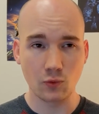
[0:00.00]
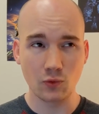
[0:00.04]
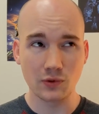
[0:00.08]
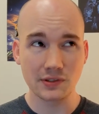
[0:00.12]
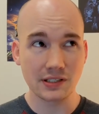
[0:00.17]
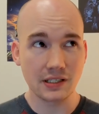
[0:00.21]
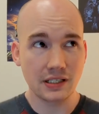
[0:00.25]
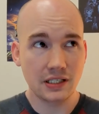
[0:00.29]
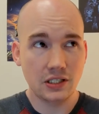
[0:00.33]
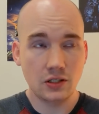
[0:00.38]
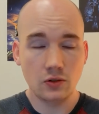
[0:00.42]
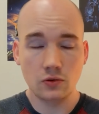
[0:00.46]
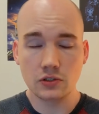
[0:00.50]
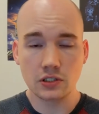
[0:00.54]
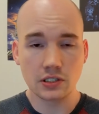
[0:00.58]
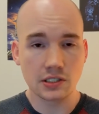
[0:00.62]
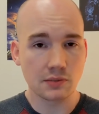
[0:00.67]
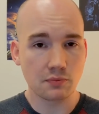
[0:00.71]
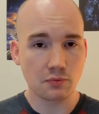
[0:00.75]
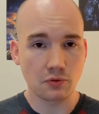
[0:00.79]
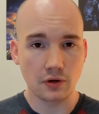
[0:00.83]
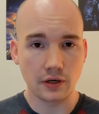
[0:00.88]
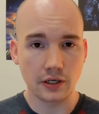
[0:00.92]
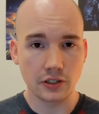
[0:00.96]
was a huge
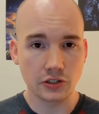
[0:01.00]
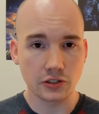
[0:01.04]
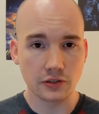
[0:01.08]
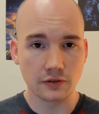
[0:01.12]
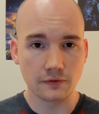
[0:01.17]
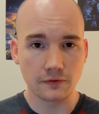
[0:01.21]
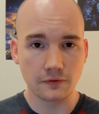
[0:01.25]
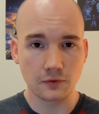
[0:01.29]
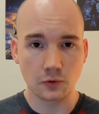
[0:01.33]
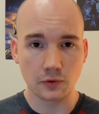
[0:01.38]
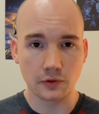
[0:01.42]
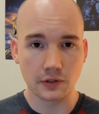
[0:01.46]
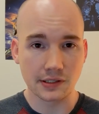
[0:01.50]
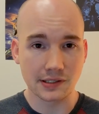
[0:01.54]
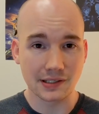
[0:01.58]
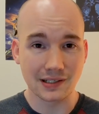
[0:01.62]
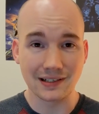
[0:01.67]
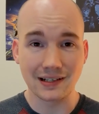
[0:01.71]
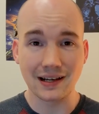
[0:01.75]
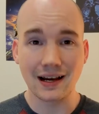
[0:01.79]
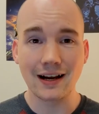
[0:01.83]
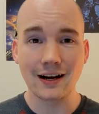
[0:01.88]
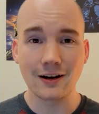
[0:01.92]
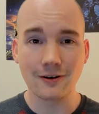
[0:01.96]
inspiration for this
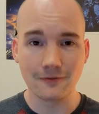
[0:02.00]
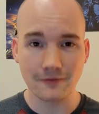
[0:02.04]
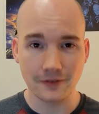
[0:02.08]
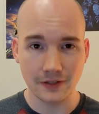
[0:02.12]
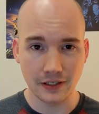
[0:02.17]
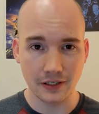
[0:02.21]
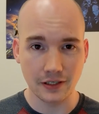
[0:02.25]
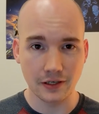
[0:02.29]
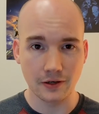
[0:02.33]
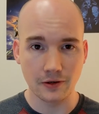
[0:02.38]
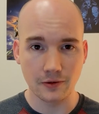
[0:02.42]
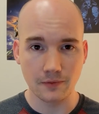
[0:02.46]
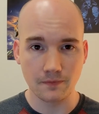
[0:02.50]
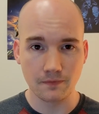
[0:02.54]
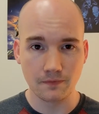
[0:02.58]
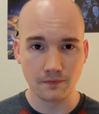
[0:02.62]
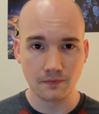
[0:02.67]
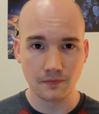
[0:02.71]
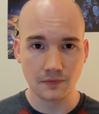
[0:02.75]
entire video.